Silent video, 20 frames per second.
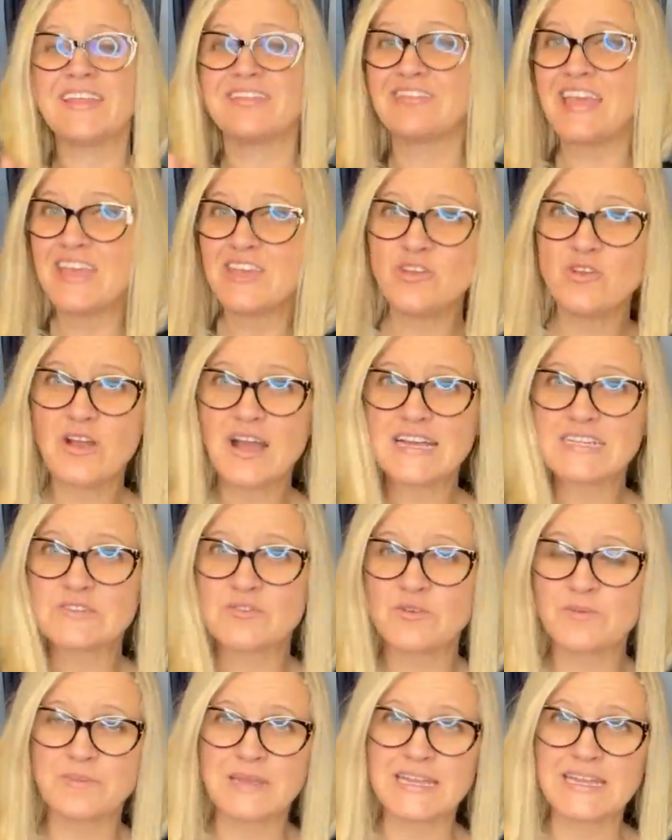Thank you guys
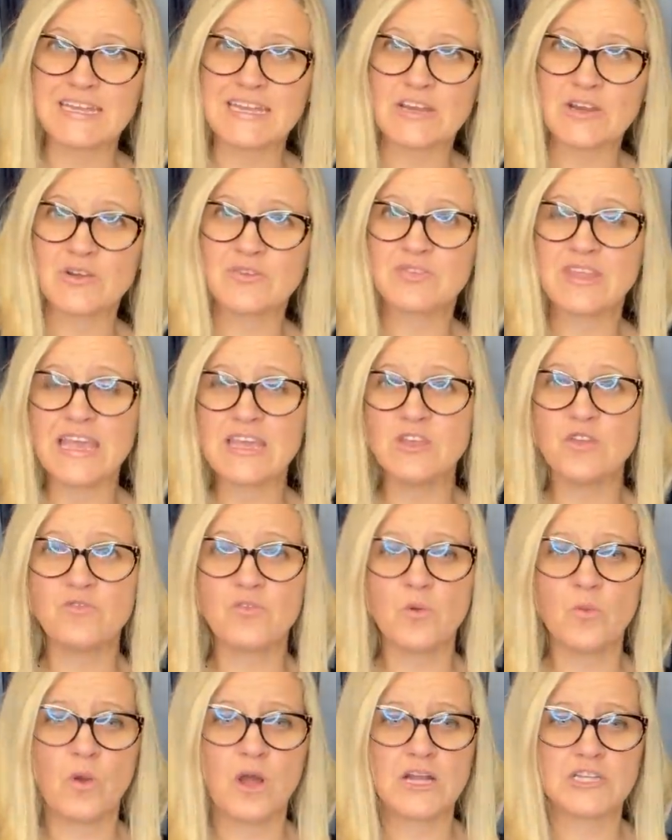for being here. Thank you
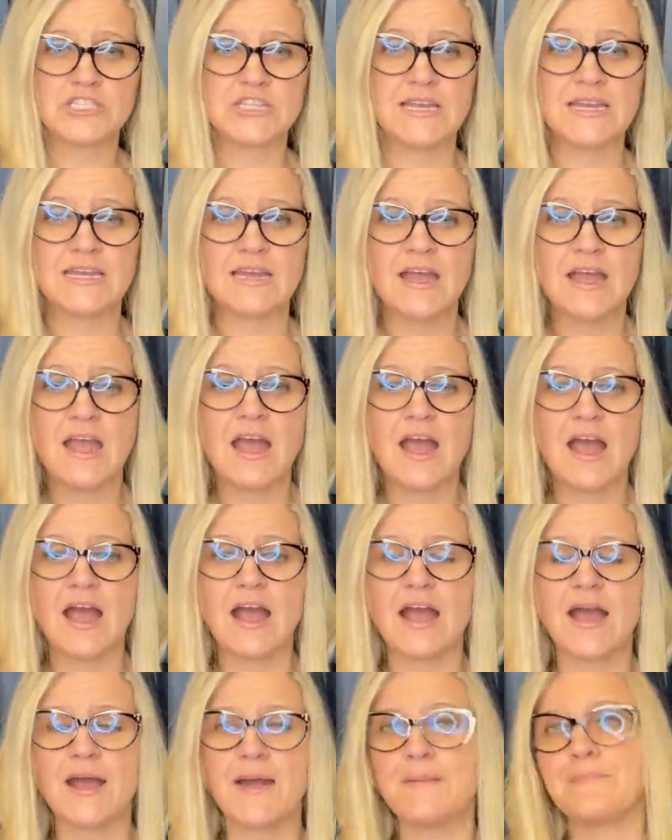for watching.
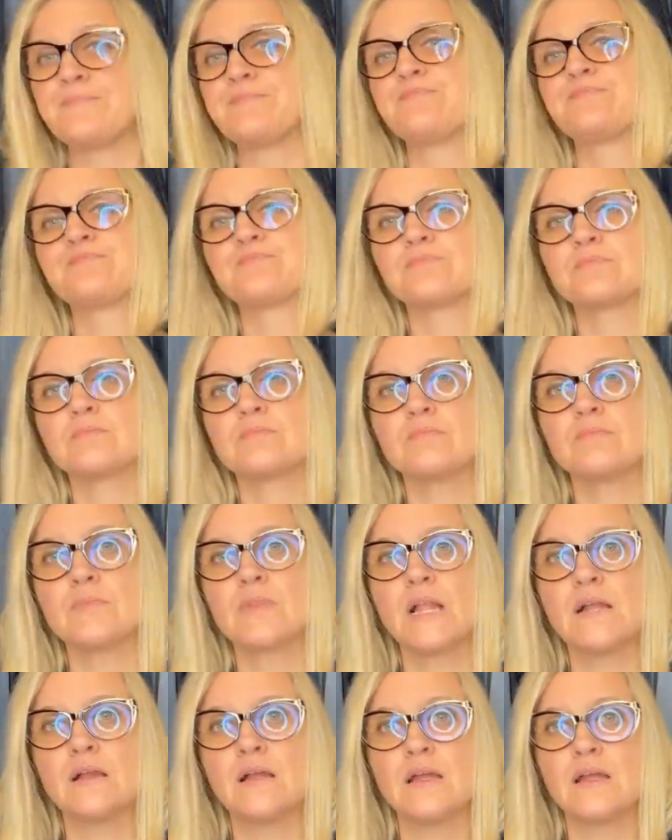Um,
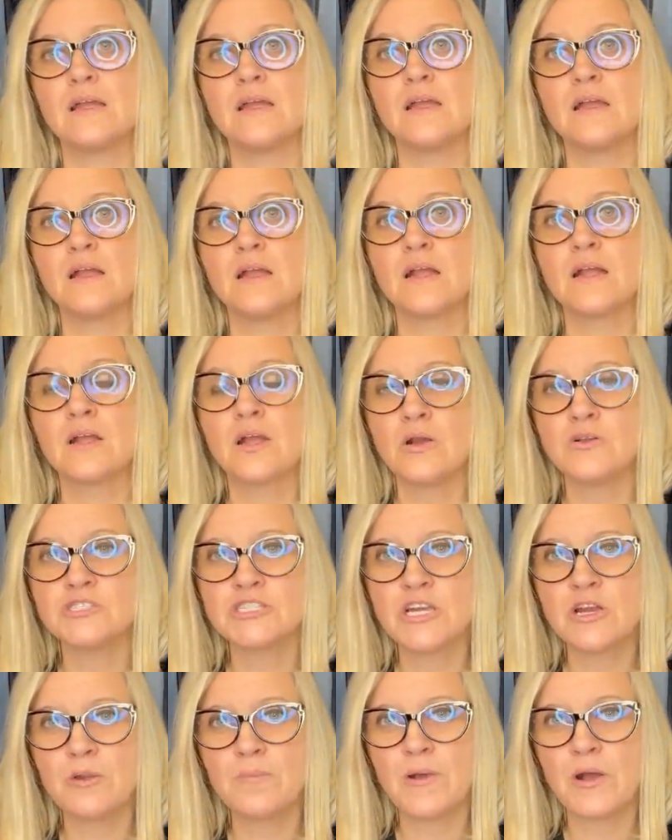go
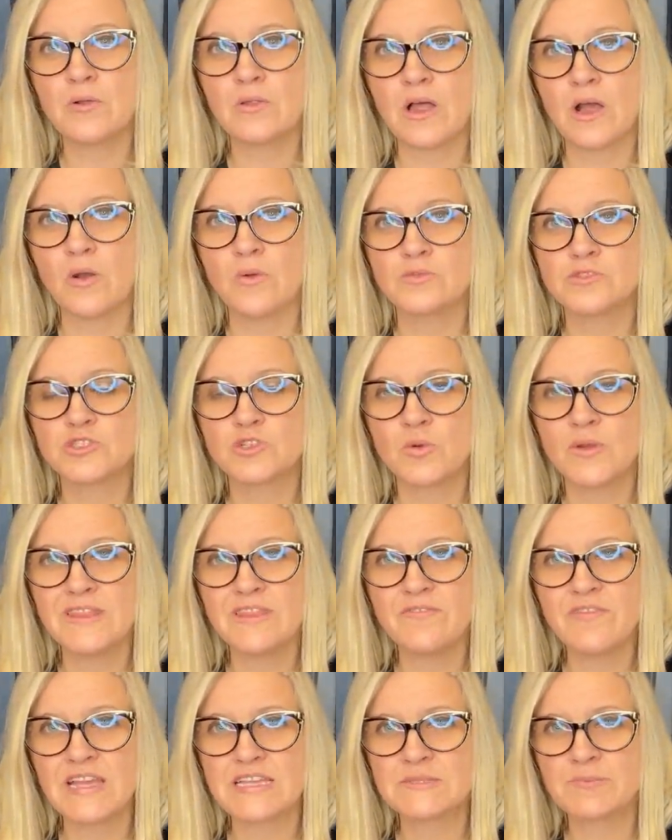share a BOLO. Join
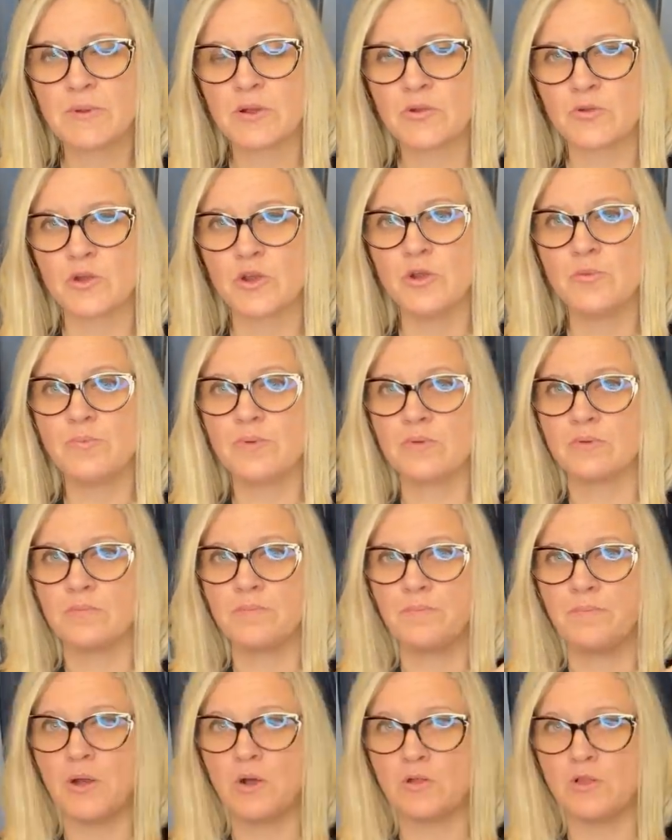the Facebook group,
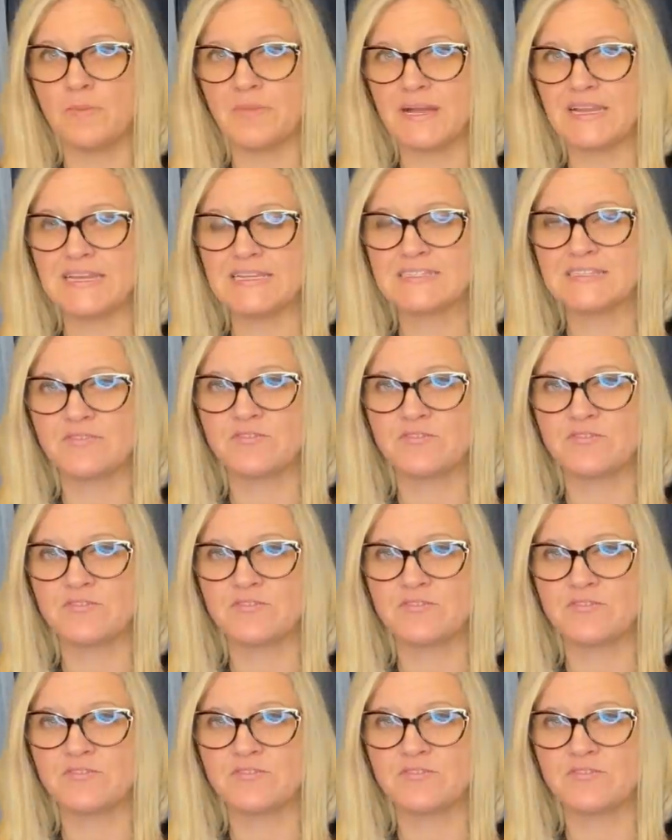BOLO Buddies.